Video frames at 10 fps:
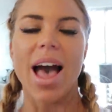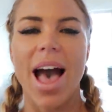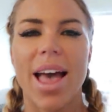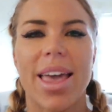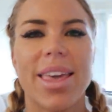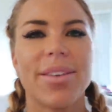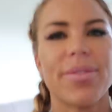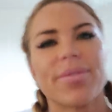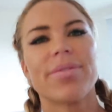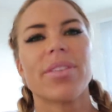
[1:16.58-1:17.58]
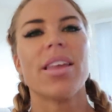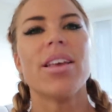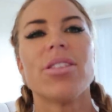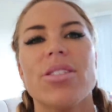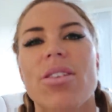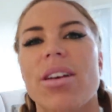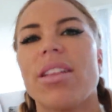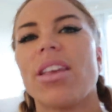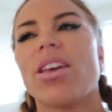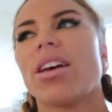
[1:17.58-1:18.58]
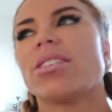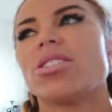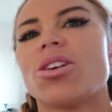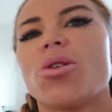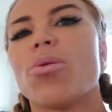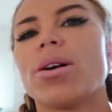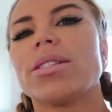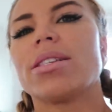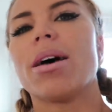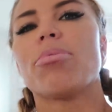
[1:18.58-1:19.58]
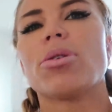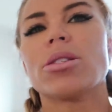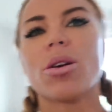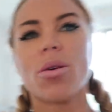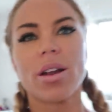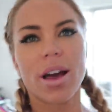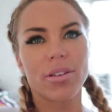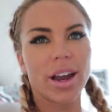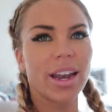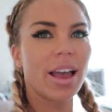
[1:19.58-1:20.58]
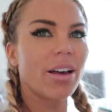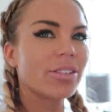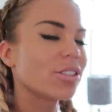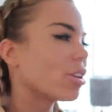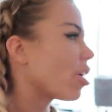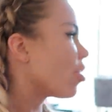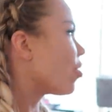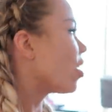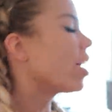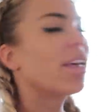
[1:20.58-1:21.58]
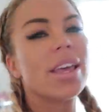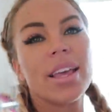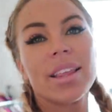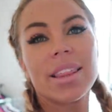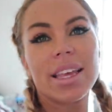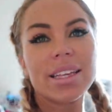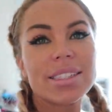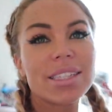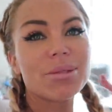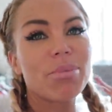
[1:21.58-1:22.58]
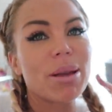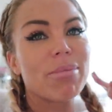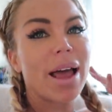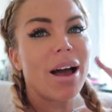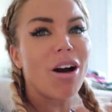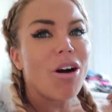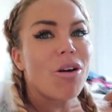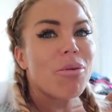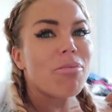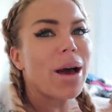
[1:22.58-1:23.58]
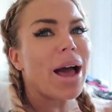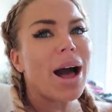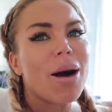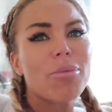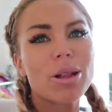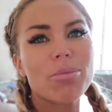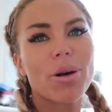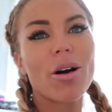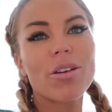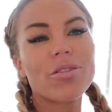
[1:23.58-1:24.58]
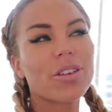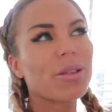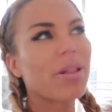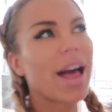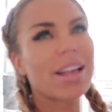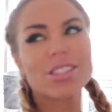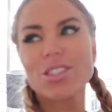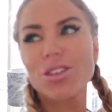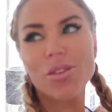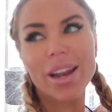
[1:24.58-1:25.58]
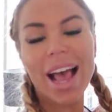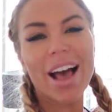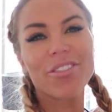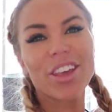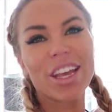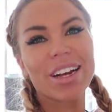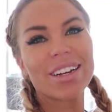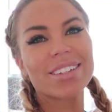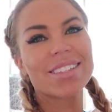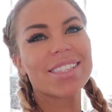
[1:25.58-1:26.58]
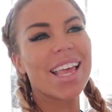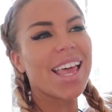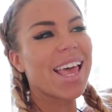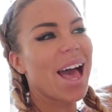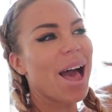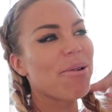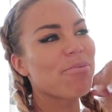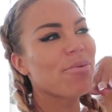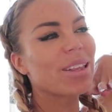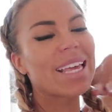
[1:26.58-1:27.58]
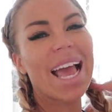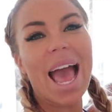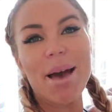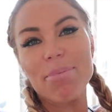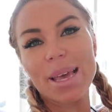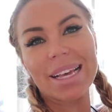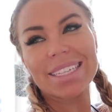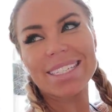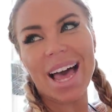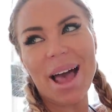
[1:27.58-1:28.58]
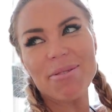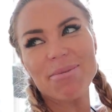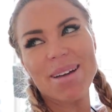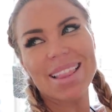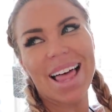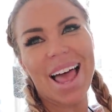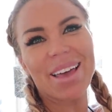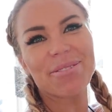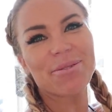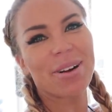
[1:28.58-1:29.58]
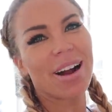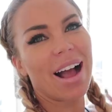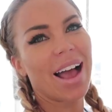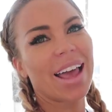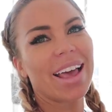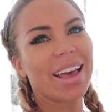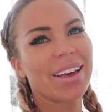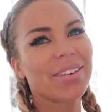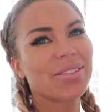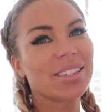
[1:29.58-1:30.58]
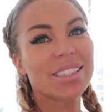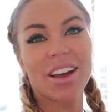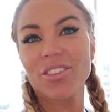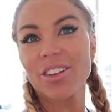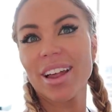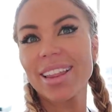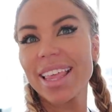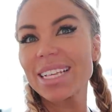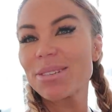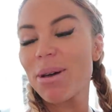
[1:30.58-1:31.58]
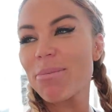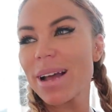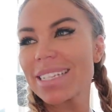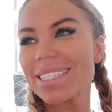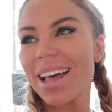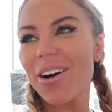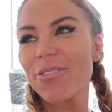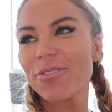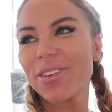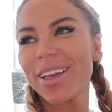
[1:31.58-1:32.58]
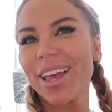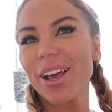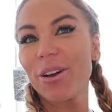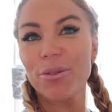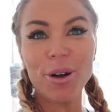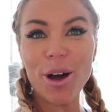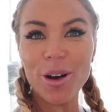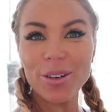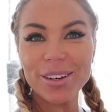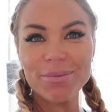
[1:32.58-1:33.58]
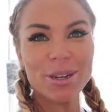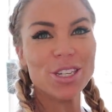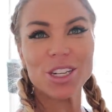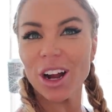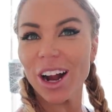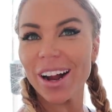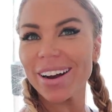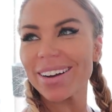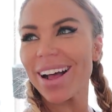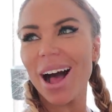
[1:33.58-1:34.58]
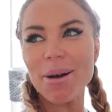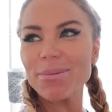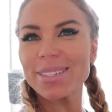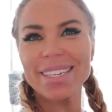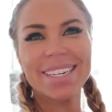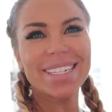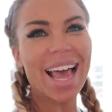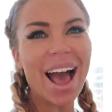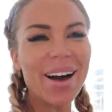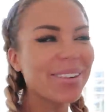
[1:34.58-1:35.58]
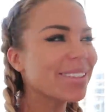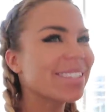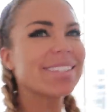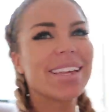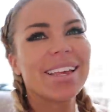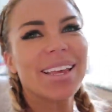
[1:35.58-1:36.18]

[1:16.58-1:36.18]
Hi. So I'll let you guys know what's up, what's going on right now. So this has been my home, my humble abode for the last two and a half years. A really epic time of my life where I have discovered a lot of things about myself, grown, matured, ups and downs.